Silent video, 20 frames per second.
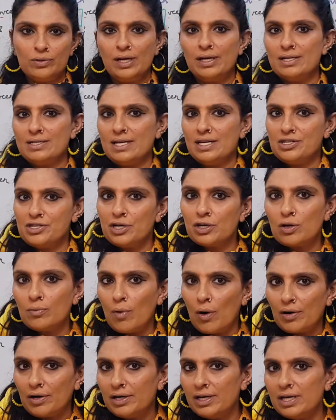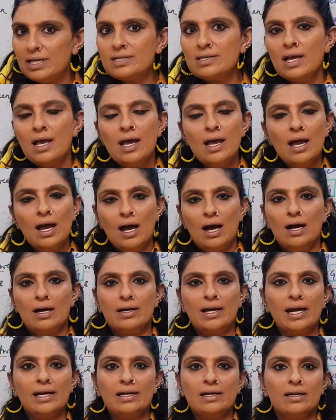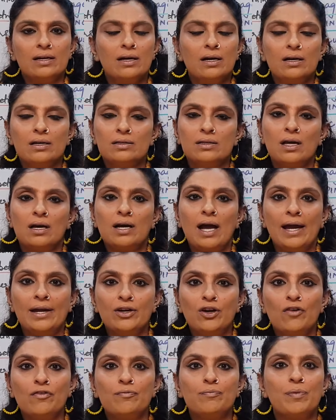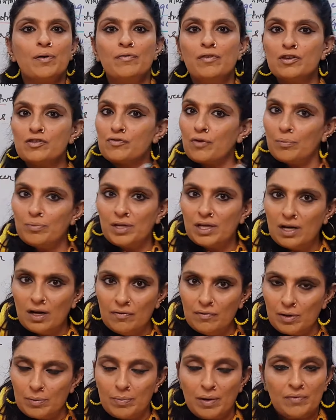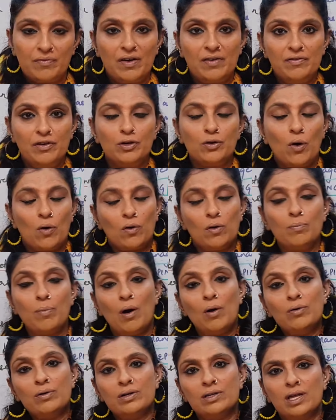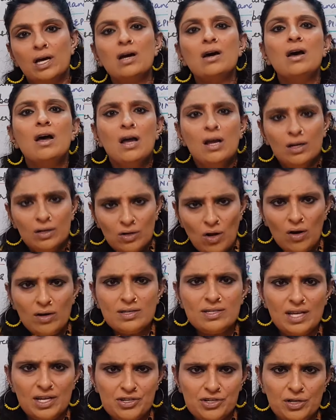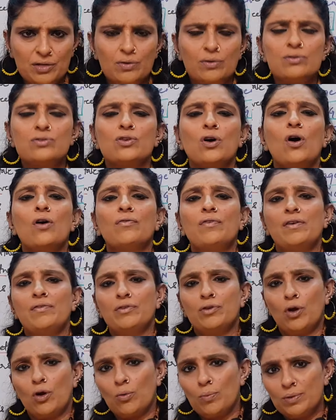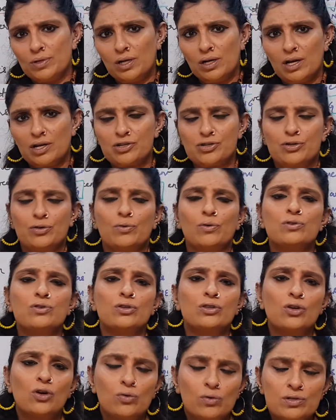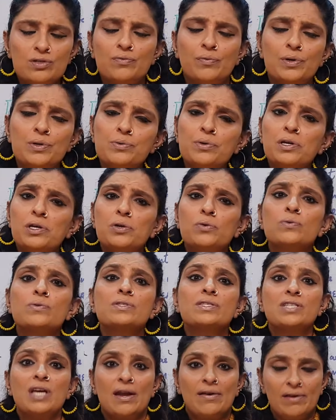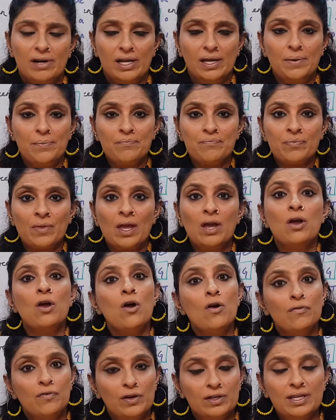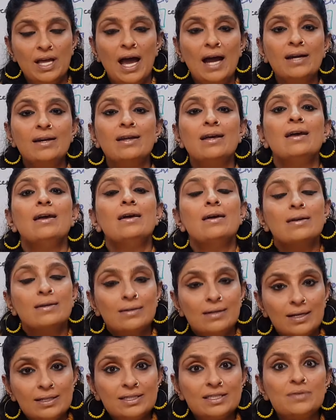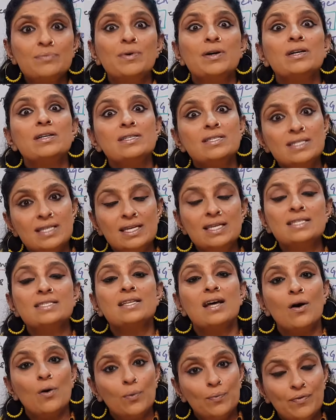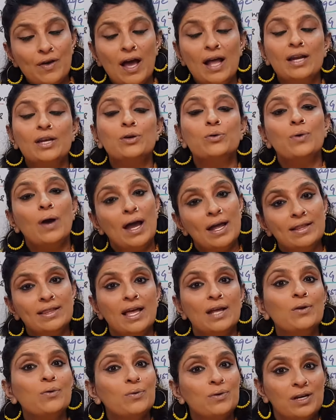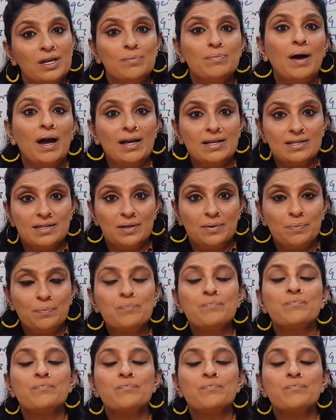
that essential commodities get the kind of privilege from the government. But when we talk about the non-essential goods, or when we talk about the luxury goods, or the goods which we use generally, for that, customer sees the value and then only buys it.